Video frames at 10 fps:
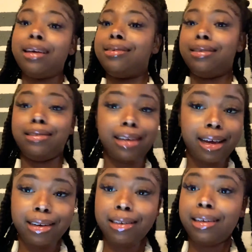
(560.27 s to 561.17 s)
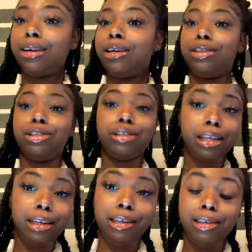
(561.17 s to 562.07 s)
the cheddar, the
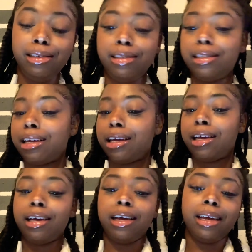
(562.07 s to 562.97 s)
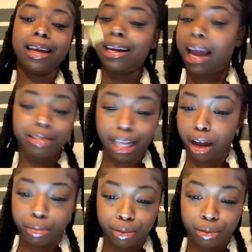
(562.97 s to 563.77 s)
cheese, and a lifestyle boo.